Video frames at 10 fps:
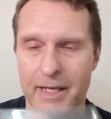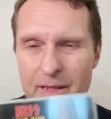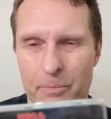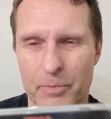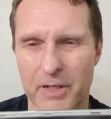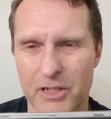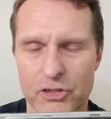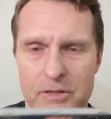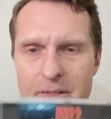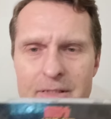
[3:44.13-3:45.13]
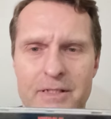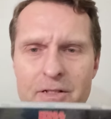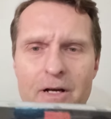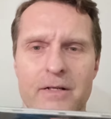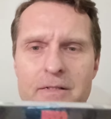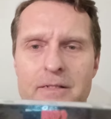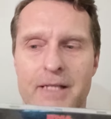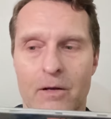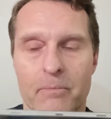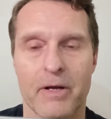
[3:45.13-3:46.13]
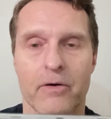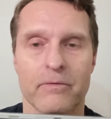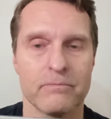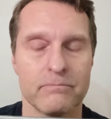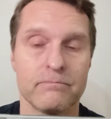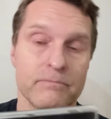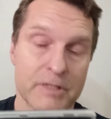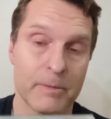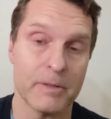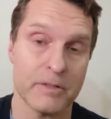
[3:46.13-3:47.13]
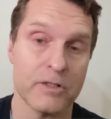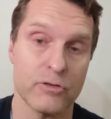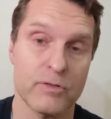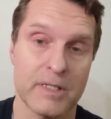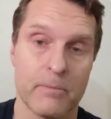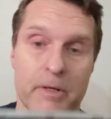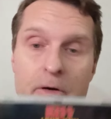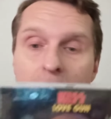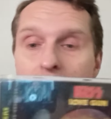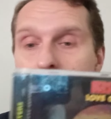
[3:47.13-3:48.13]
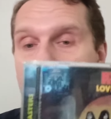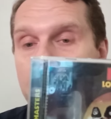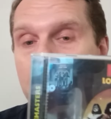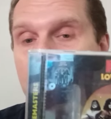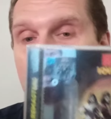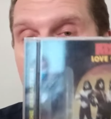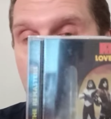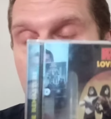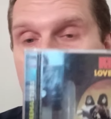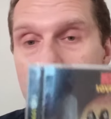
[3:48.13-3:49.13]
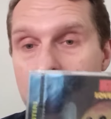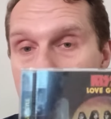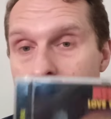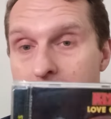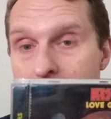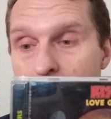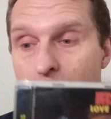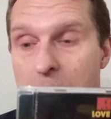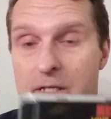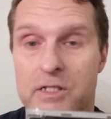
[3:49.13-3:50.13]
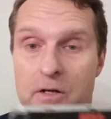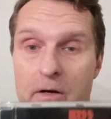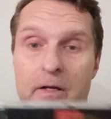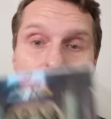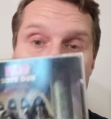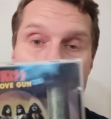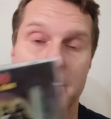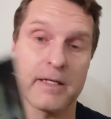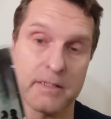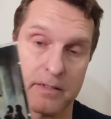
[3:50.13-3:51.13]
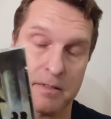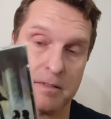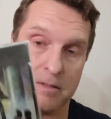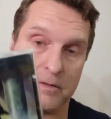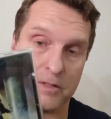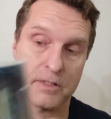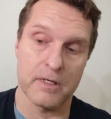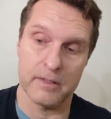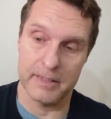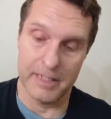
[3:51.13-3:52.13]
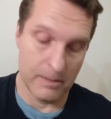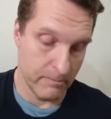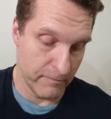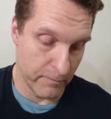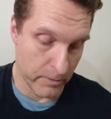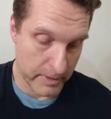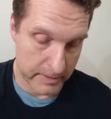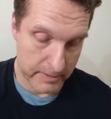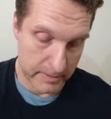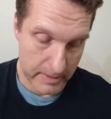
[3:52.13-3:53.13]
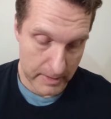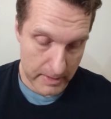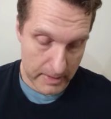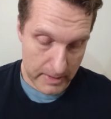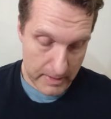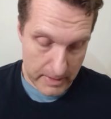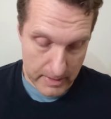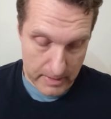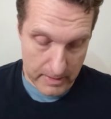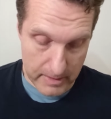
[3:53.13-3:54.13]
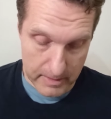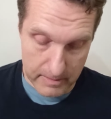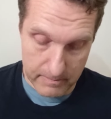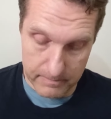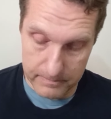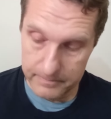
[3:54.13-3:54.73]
Again, the production. The songs sound better. Some of the songs do sound better live, but this is where they started, and I think it's still a solid album for it. Um,